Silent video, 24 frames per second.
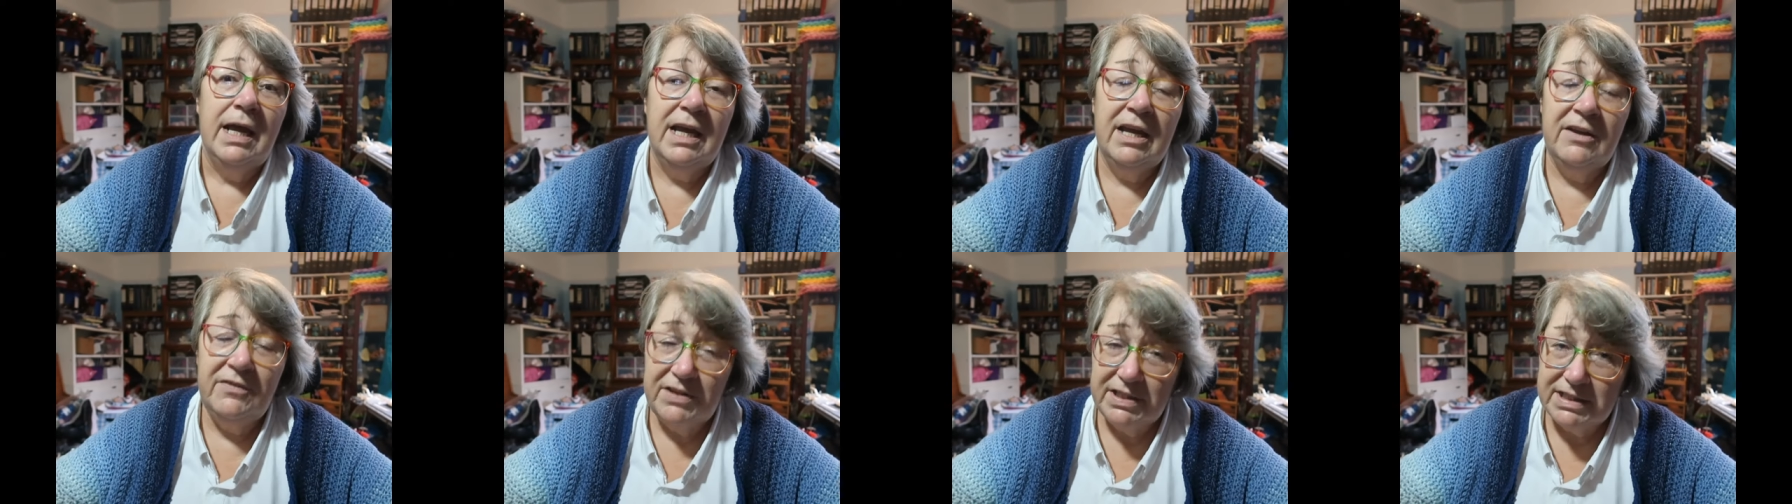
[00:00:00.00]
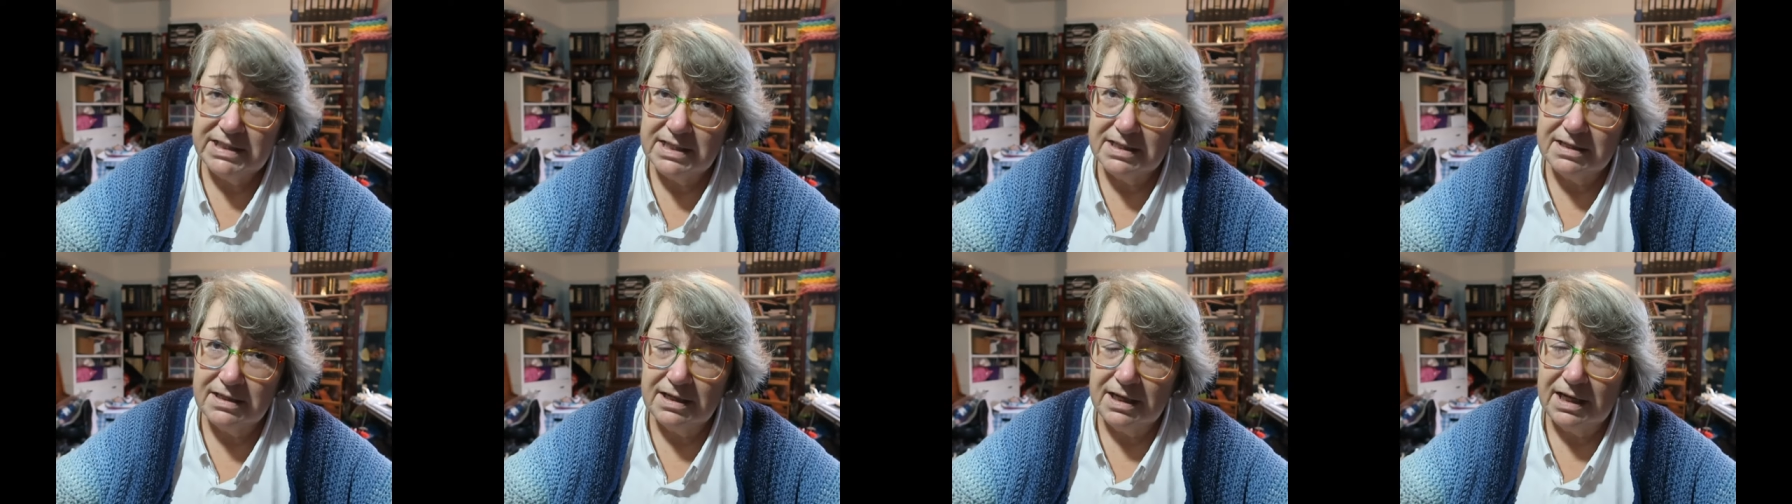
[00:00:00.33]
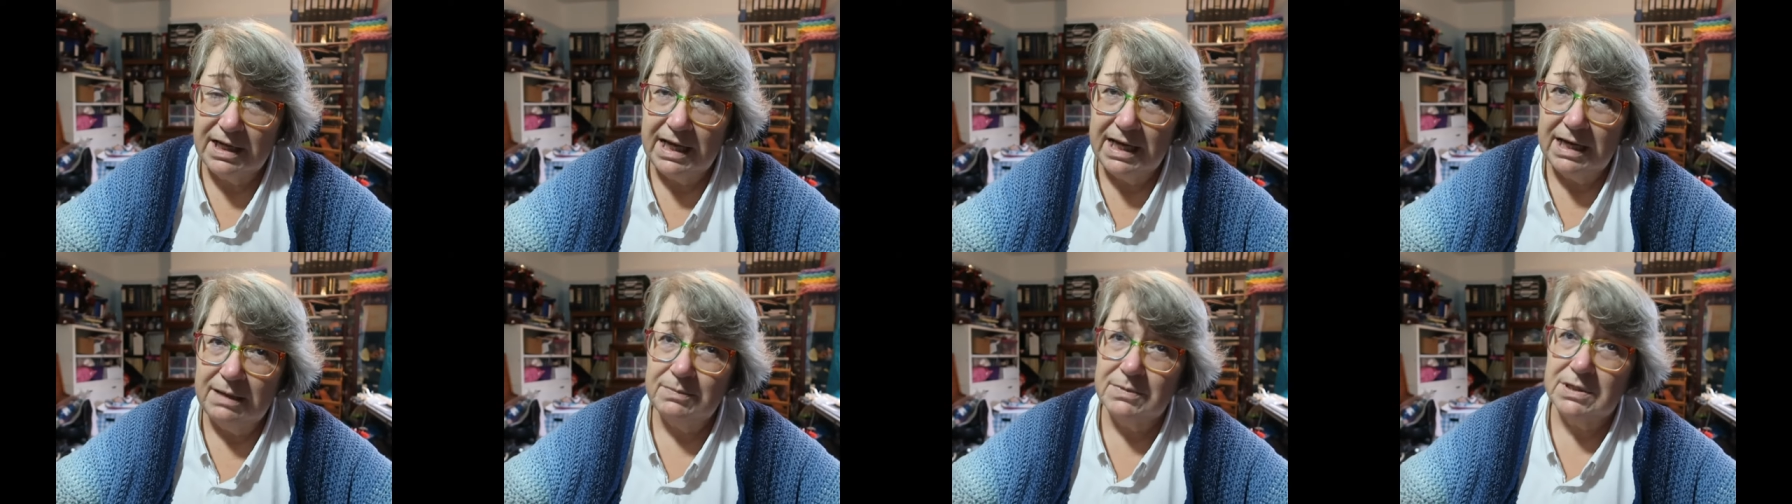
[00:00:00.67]
if this isn't
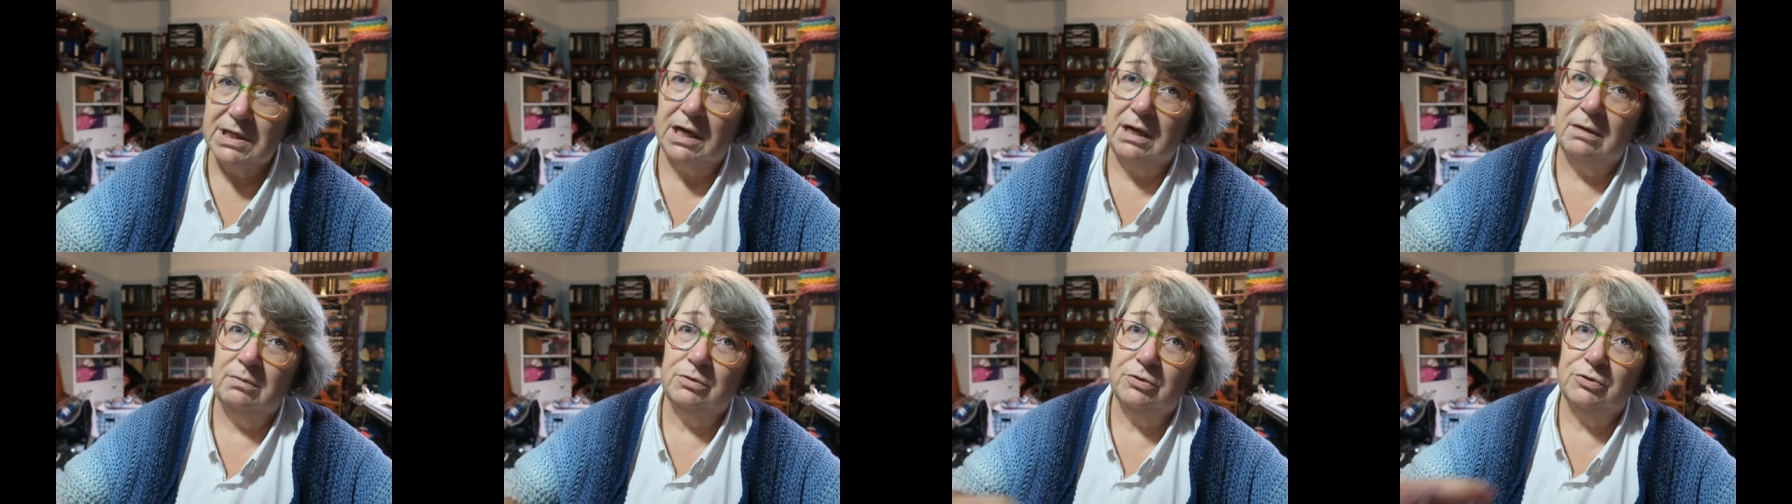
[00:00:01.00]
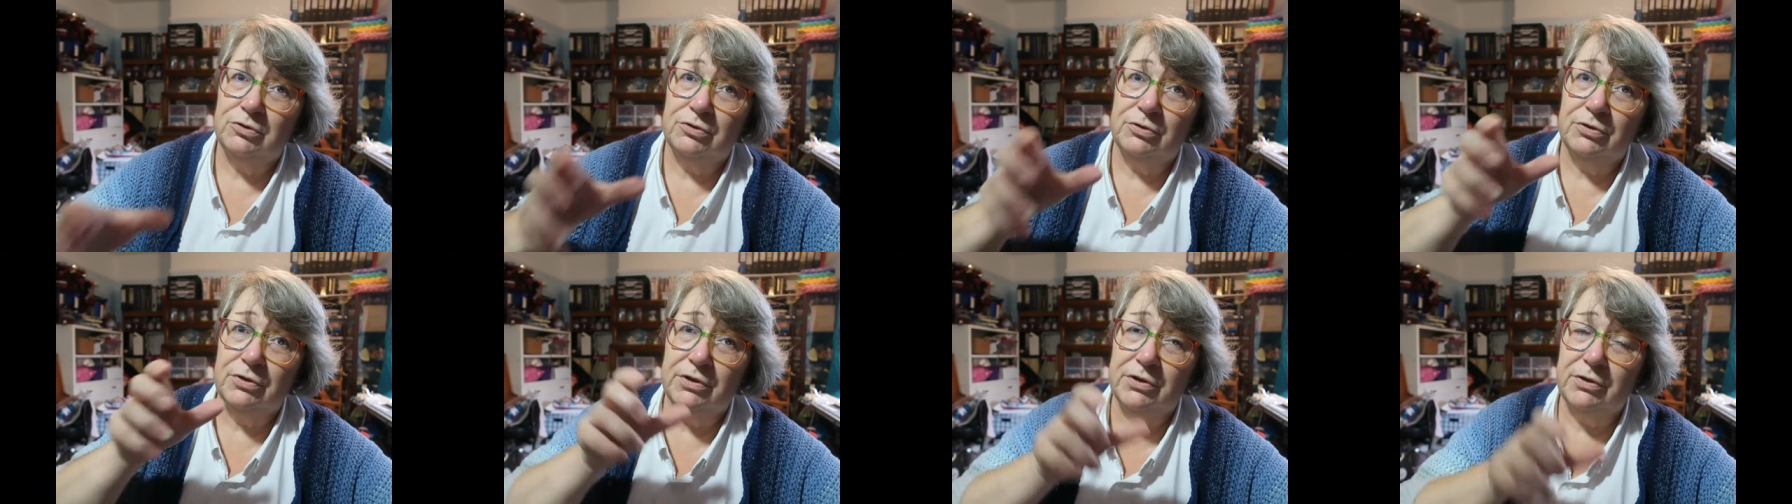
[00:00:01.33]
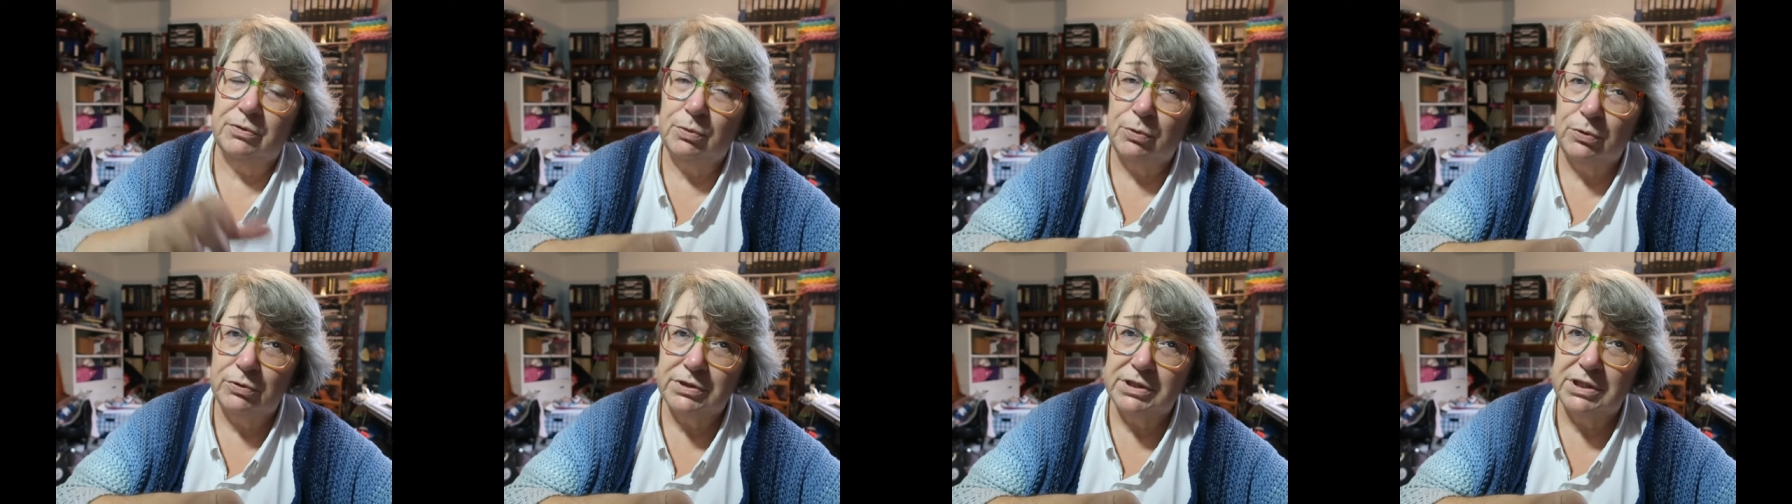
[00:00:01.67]
claimed, I will draw the
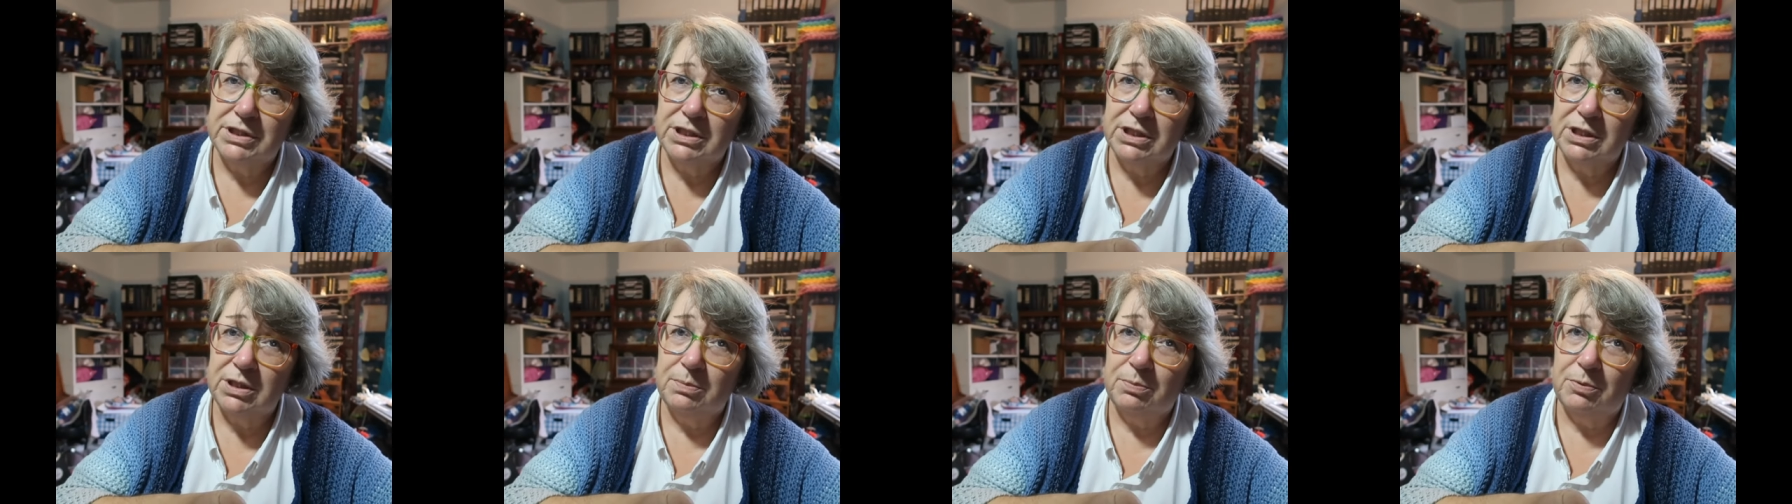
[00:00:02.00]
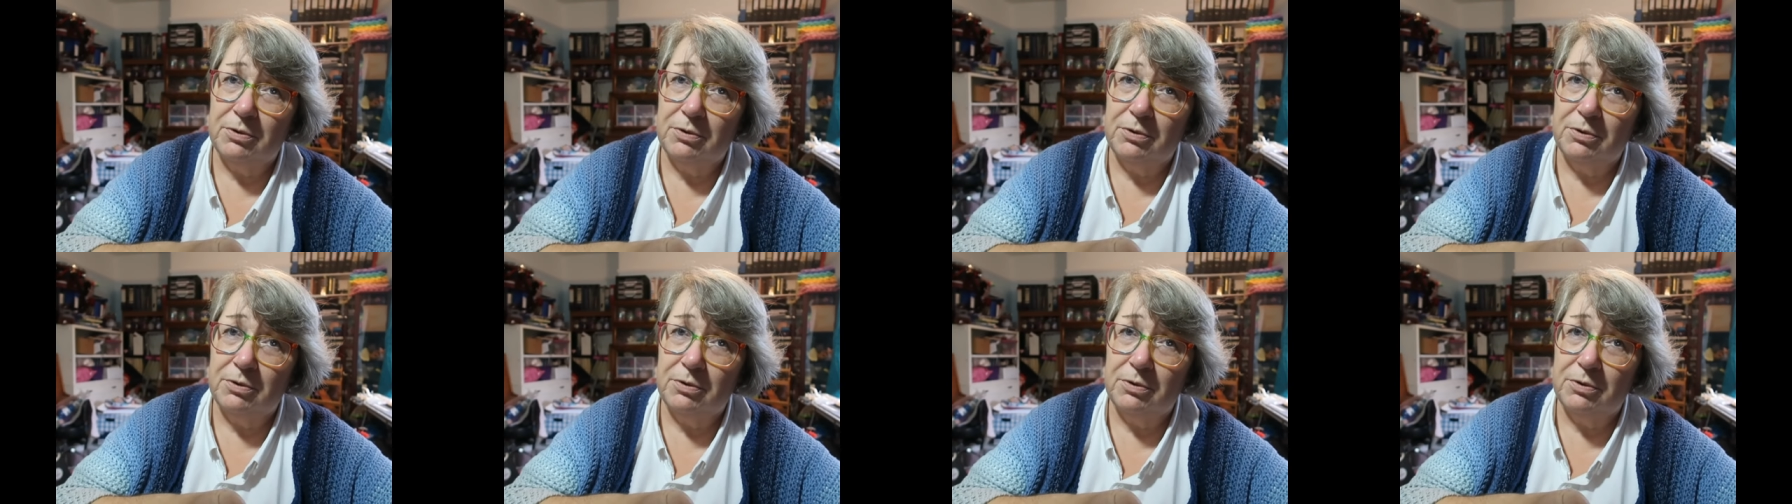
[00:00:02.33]
quarter two